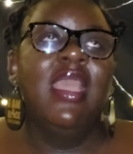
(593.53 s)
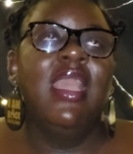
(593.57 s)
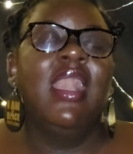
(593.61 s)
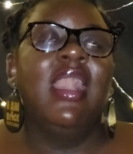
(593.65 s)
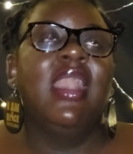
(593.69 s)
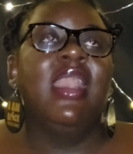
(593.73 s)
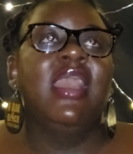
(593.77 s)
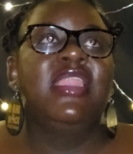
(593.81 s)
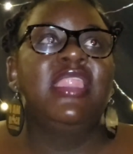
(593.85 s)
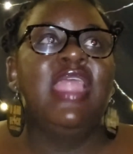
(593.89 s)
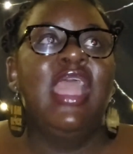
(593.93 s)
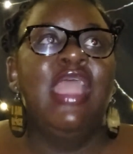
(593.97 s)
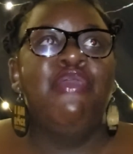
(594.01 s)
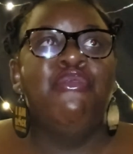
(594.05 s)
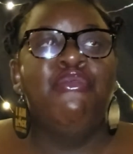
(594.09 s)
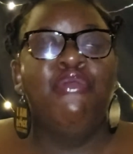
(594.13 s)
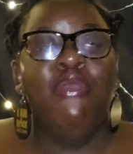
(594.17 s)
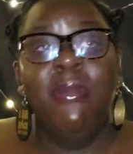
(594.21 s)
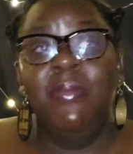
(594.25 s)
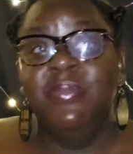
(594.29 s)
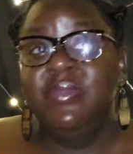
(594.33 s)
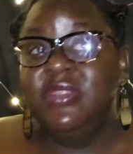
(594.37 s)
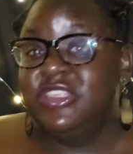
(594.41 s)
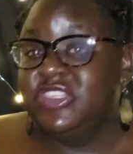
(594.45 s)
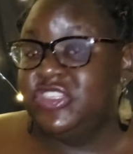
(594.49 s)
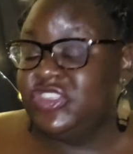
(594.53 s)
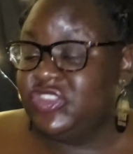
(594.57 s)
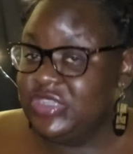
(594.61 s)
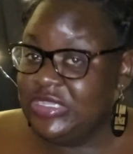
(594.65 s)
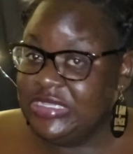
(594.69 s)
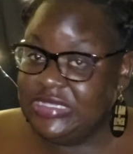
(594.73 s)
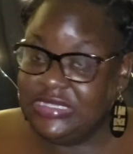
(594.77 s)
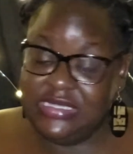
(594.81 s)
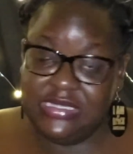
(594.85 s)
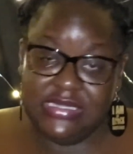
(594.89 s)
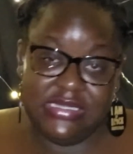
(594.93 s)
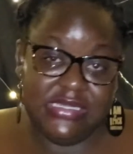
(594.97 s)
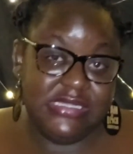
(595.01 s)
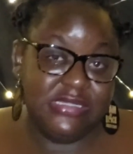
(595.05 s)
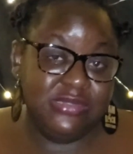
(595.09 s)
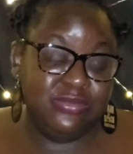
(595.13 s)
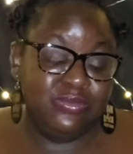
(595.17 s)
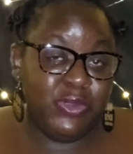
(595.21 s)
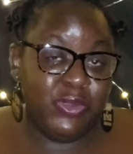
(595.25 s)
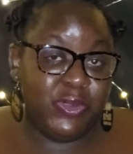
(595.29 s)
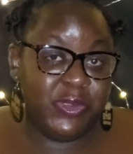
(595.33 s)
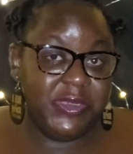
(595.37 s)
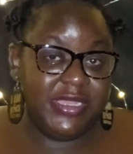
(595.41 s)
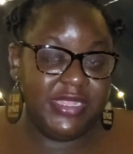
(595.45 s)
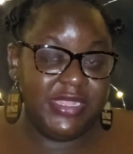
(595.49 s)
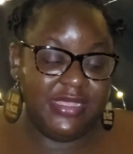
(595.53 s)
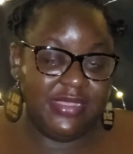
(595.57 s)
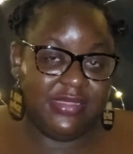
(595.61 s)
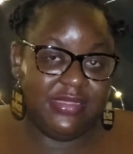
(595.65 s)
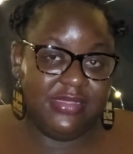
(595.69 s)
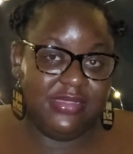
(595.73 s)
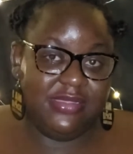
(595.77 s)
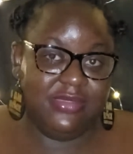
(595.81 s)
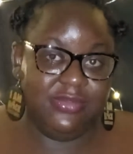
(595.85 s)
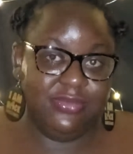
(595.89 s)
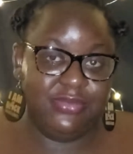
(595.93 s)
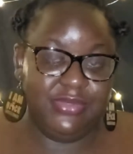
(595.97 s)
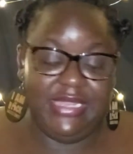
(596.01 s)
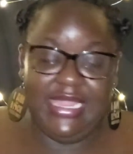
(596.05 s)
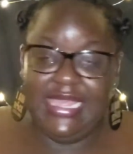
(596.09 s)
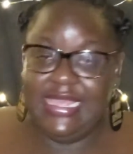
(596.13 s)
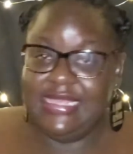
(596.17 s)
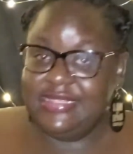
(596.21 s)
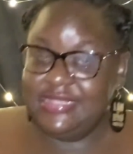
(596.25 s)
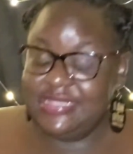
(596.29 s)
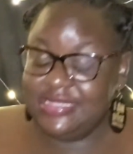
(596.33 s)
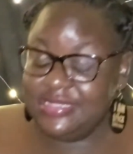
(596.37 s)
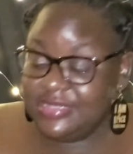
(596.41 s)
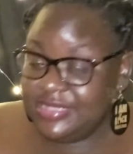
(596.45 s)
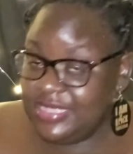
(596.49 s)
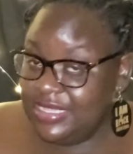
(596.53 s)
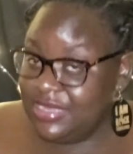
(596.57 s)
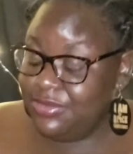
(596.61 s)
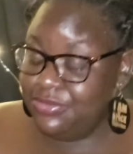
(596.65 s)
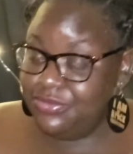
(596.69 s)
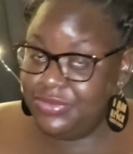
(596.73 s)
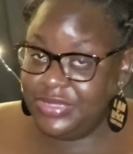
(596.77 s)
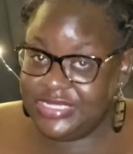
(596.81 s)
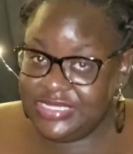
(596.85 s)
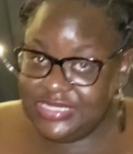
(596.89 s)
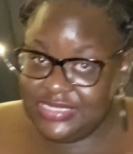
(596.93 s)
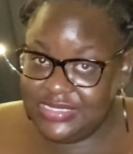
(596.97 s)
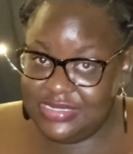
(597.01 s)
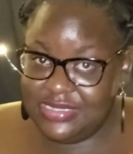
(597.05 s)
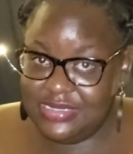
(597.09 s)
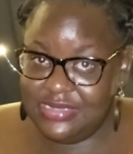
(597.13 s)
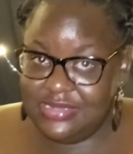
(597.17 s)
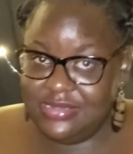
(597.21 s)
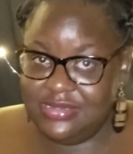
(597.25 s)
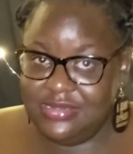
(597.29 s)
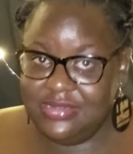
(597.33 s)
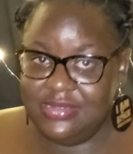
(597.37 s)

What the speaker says: Can I roam the streets until morning? Will I still get arrested?